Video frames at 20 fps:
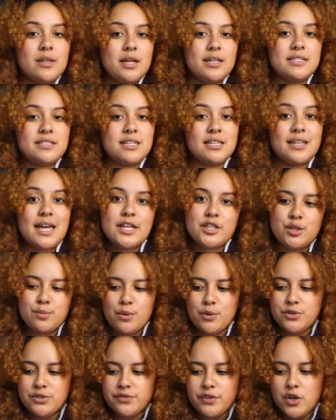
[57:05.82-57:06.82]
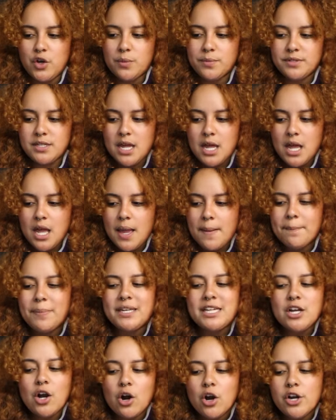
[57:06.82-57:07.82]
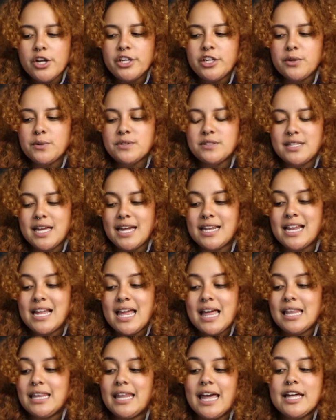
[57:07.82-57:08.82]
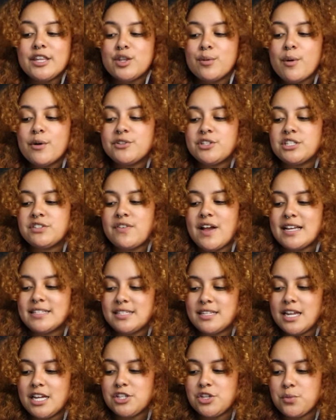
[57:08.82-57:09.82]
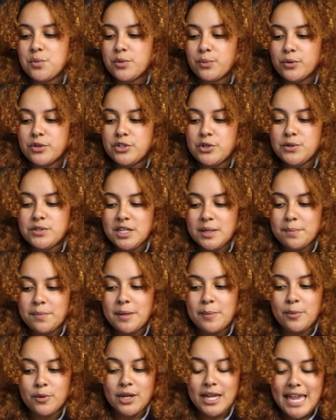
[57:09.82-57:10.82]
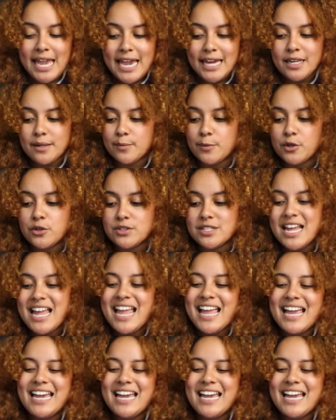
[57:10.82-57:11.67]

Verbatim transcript: lens to Lanthimos films, but he argues that Lanthimos' fascination with reducing people to animals